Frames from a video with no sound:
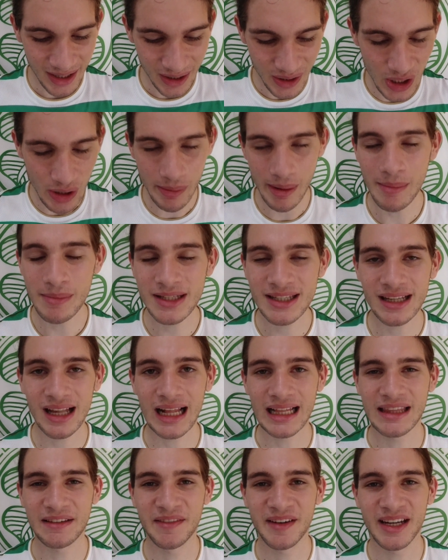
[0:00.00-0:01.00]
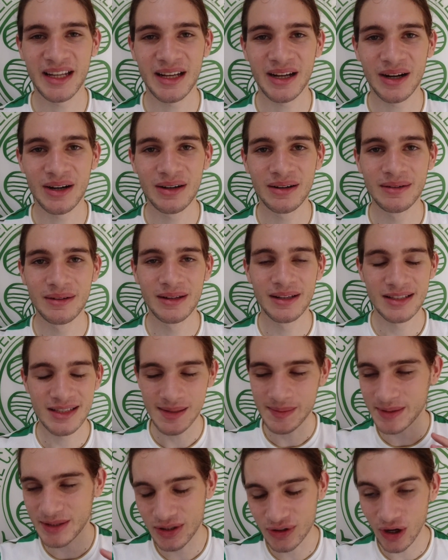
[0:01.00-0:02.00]
remember to like the video,
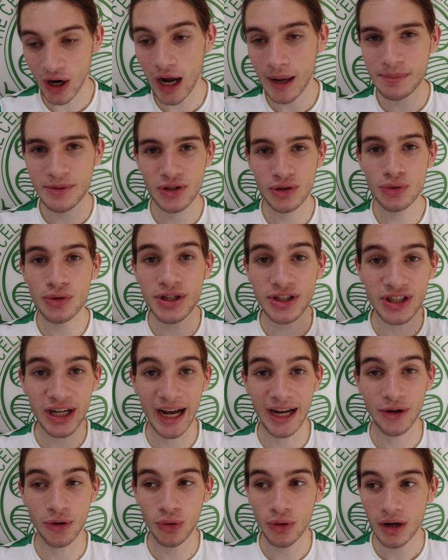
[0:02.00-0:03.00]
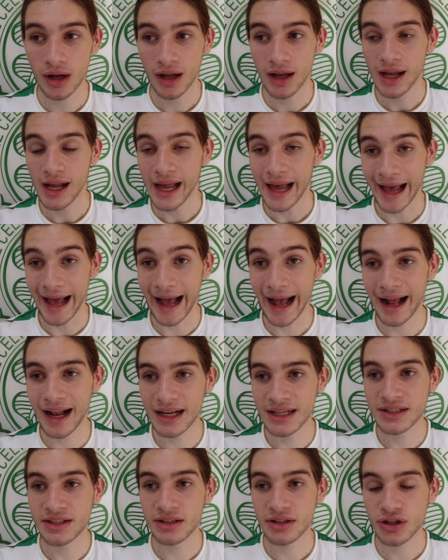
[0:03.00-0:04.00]
subscribe to the channel,
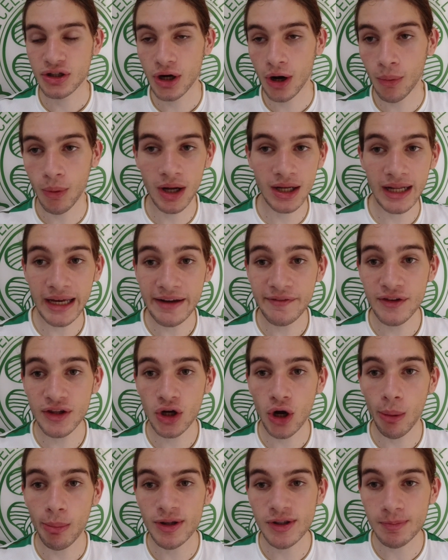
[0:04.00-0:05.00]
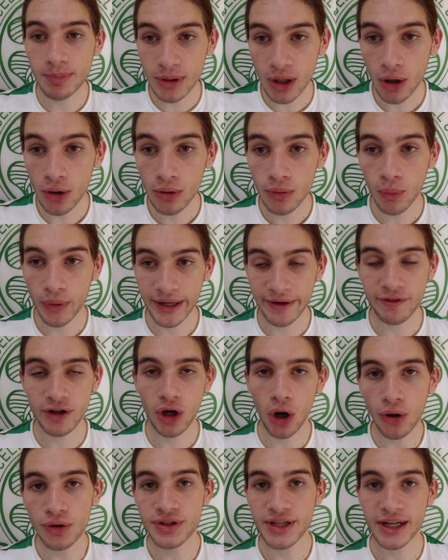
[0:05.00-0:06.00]
and you know what? Leave in the comments below whatever
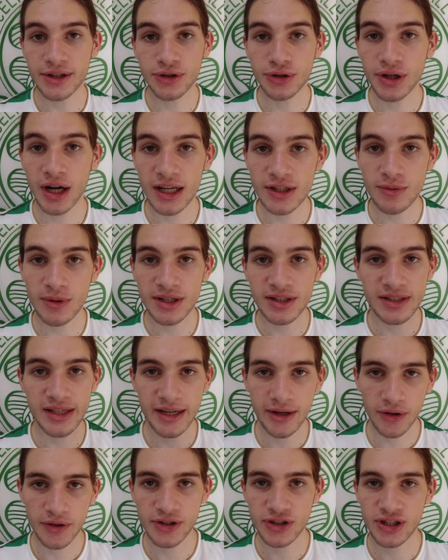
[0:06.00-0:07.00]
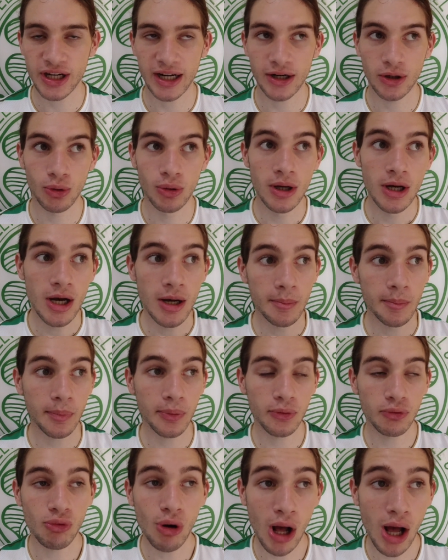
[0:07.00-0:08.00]
content you guys want to see on this channel
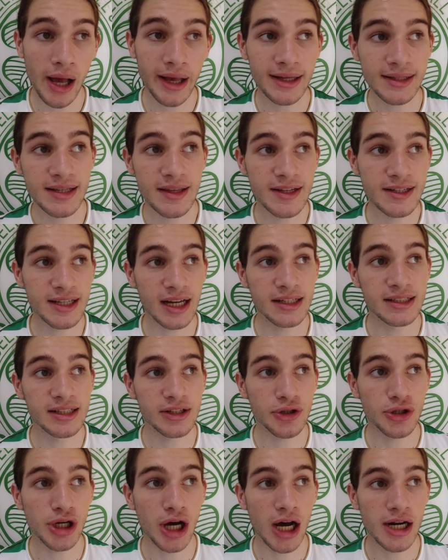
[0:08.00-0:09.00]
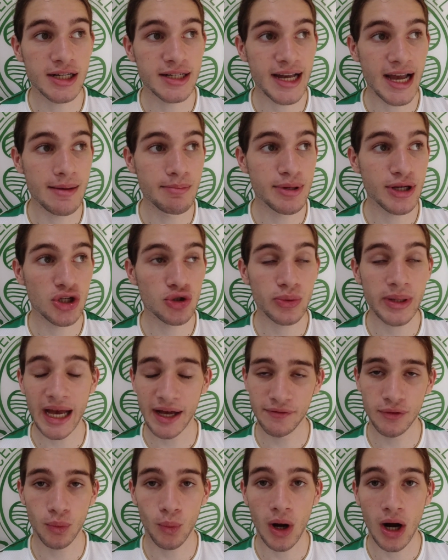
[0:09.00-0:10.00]
prior to the Dundee United game, because we
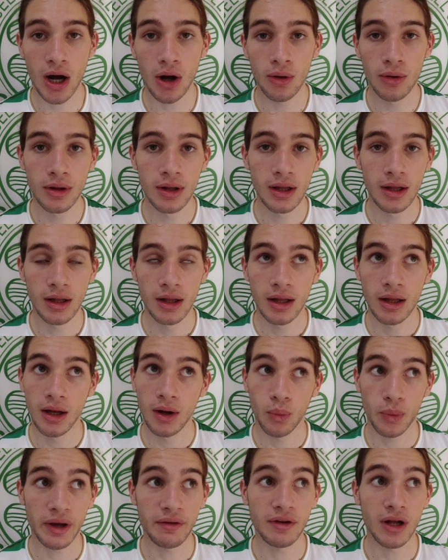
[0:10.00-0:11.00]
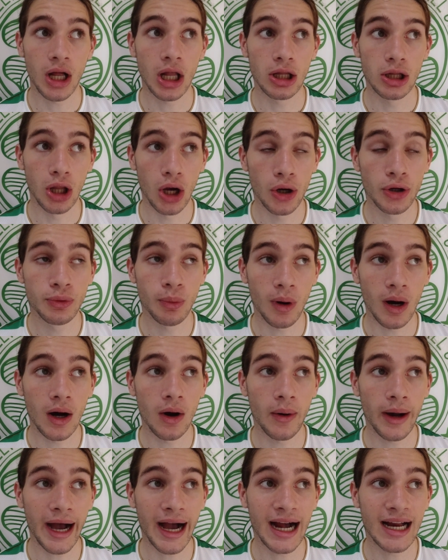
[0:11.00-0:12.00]
have a load
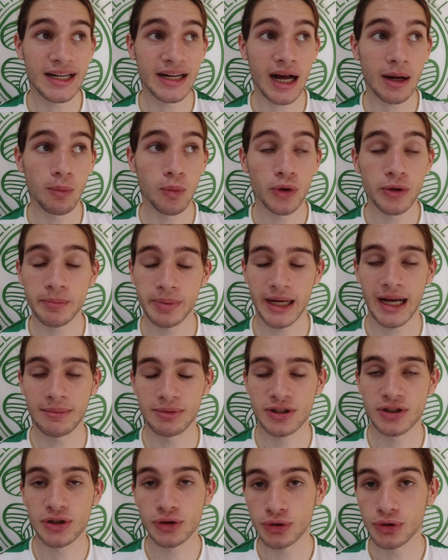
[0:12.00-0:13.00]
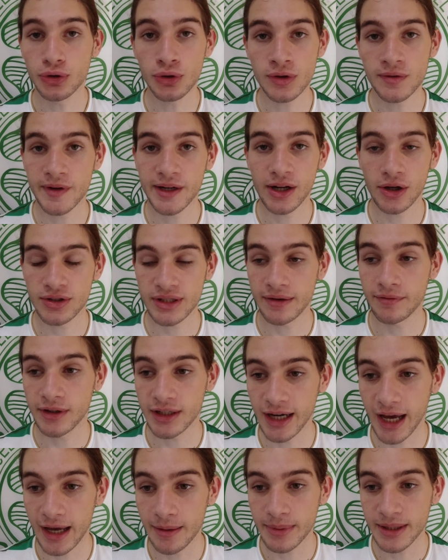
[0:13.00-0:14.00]
while, and I wouldn't be able to do news videos every
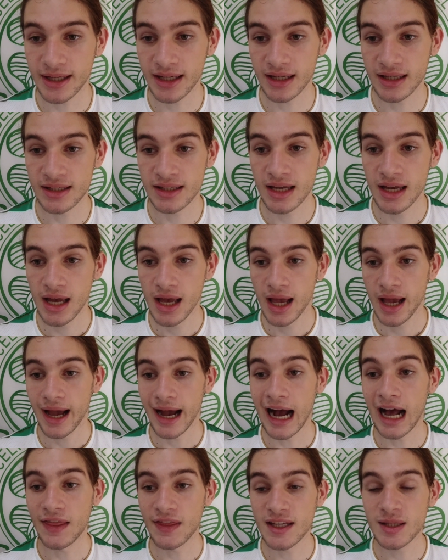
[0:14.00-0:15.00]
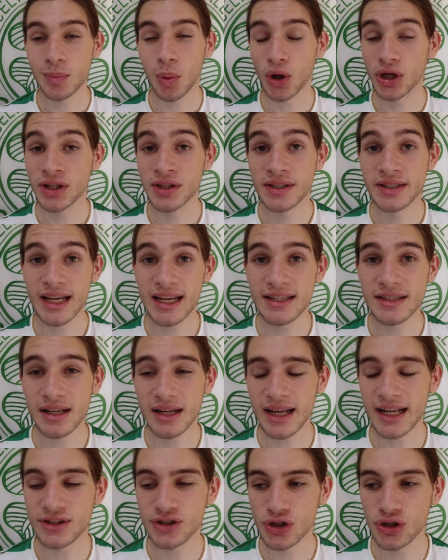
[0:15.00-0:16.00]
day because at this point in the
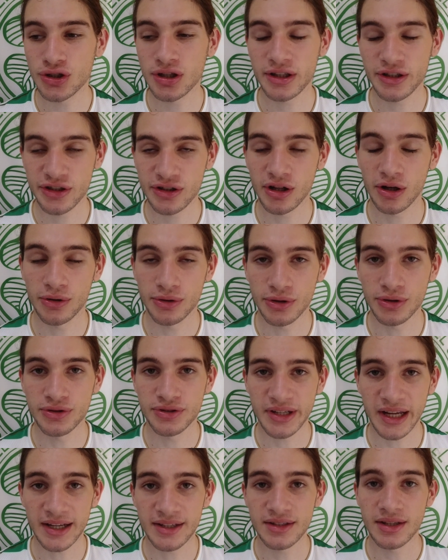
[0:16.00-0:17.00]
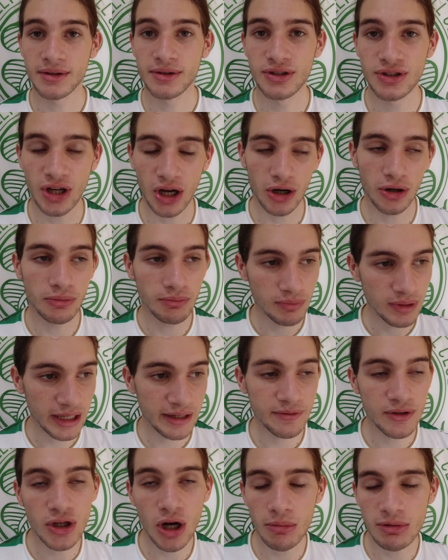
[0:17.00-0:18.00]
season, it's usually slow news days. So
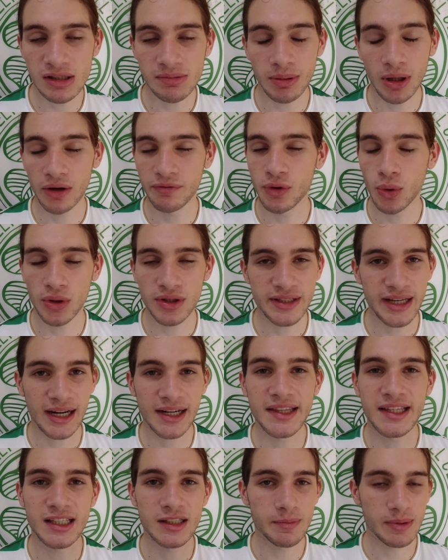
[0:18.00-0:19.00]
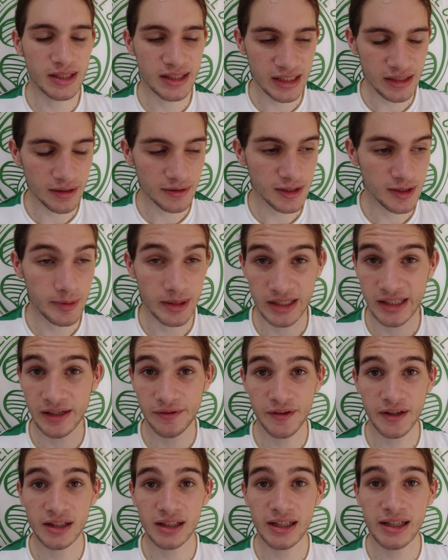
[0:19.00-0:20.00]
leave in the comments below if you want to see anything
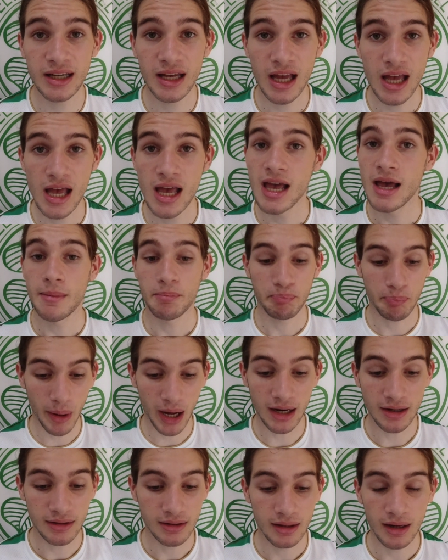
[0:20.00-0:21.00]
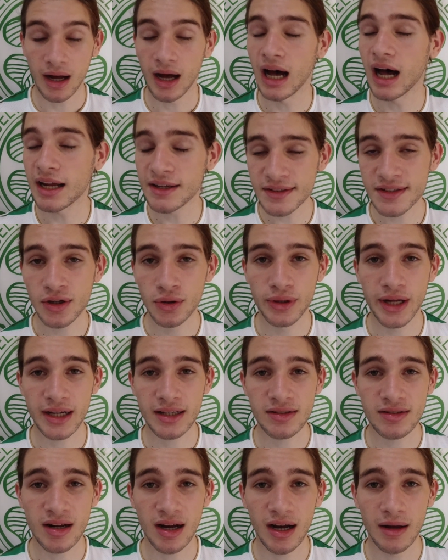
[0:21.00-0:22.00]
specifically. But until
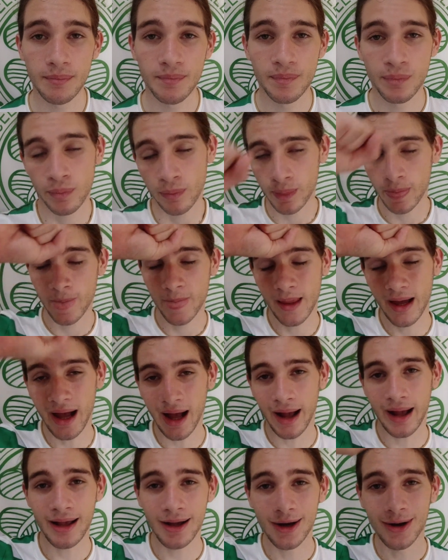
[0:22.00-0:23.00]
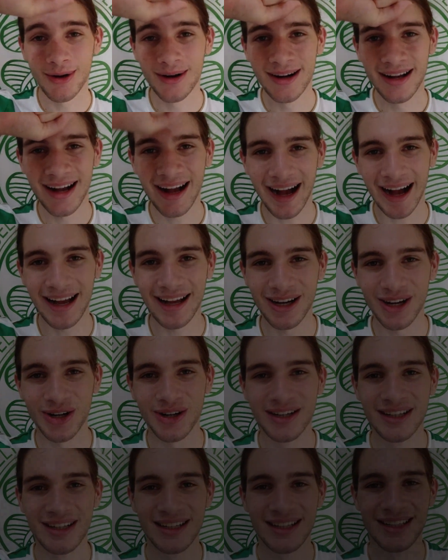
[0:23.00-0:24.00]
next time, Hail, hail.